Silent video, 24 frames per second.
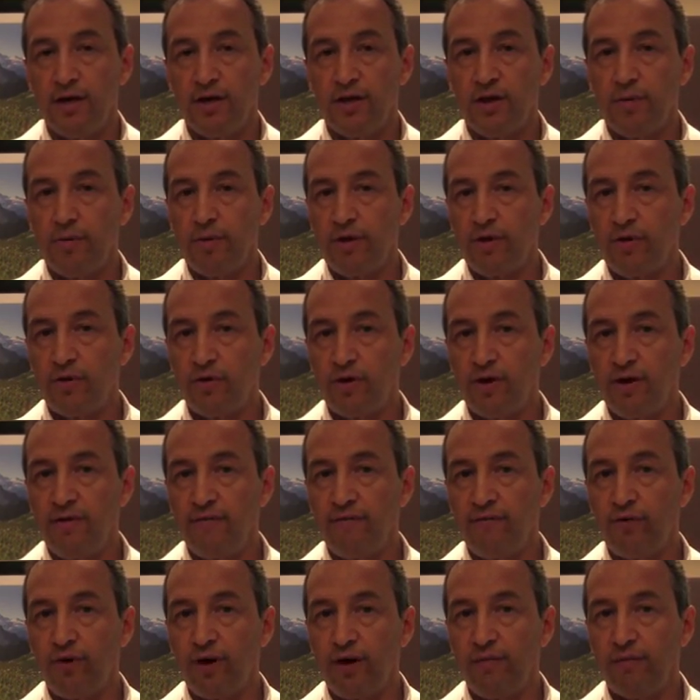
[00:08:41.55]
There'll be 30 or
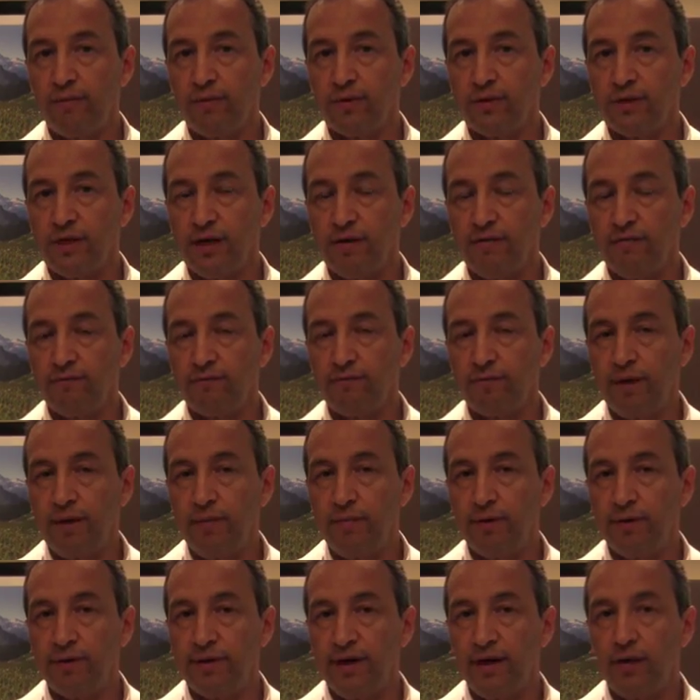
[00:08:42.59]
40% of
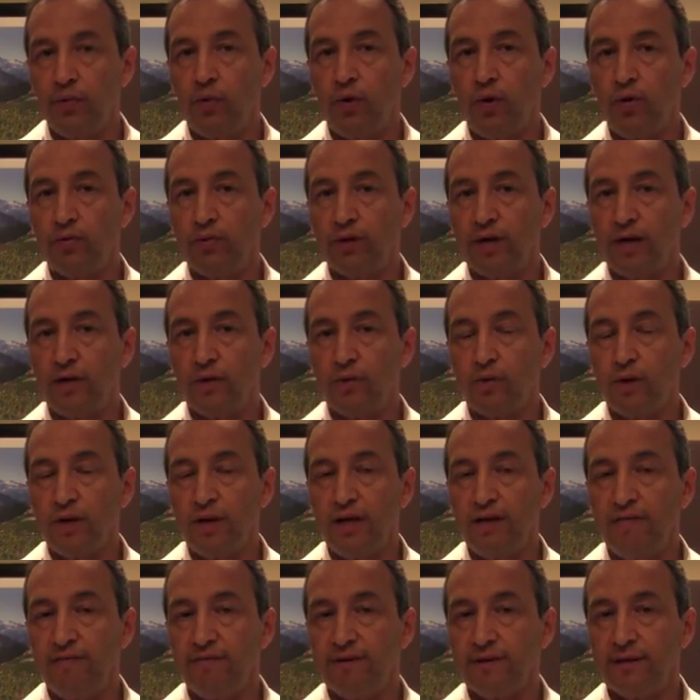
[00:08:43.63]
people that won't get
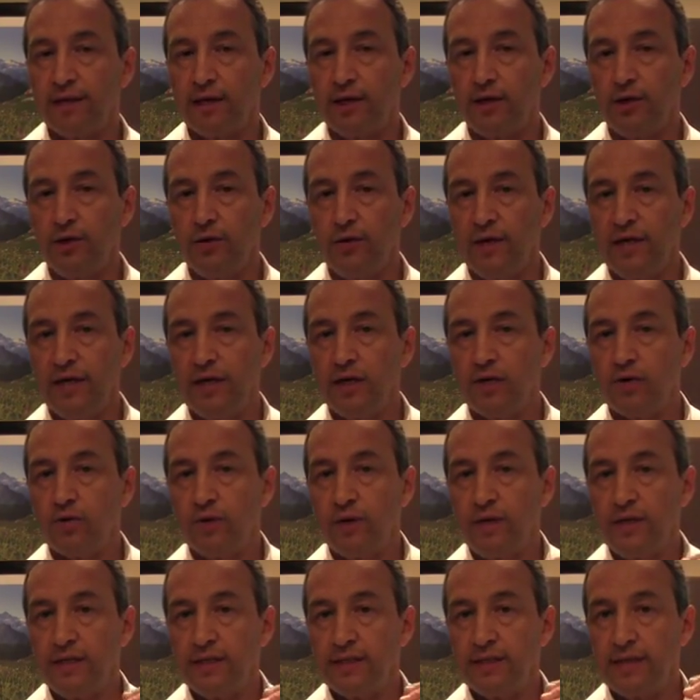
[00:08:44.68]
relief until you
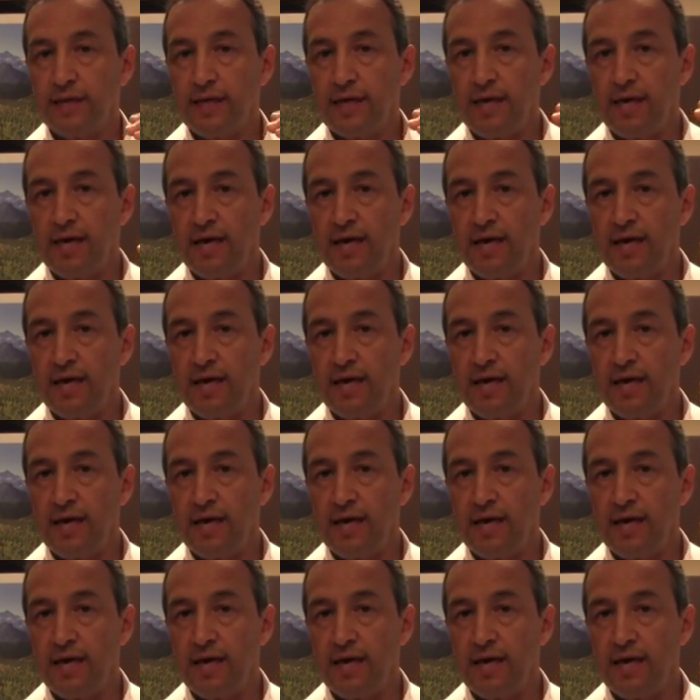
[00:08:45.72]
increase